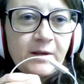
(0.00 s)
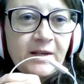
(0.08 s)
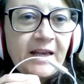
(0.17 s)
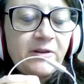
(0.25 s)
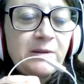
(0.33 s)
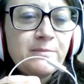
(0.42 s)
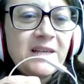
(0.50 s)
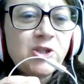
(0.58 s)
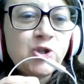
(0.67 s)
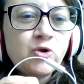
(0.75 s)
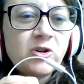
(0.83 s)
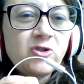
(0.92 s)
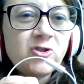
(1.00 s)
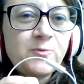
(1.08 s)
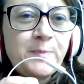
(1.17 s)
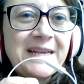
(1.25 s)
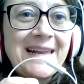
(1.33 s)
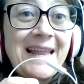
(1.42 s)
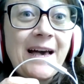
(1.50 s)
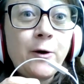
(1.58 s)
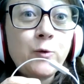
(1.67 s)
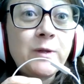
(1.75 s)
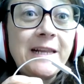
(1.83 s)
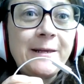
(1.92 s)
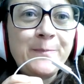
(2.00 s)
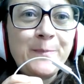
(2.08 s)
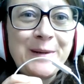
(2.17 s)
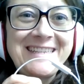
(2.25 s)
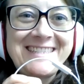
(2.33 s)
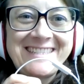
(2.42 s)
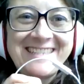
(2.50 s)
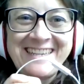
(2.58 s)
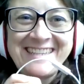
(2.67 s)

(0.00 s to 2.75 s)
Karim, make sure to speak loudly, please.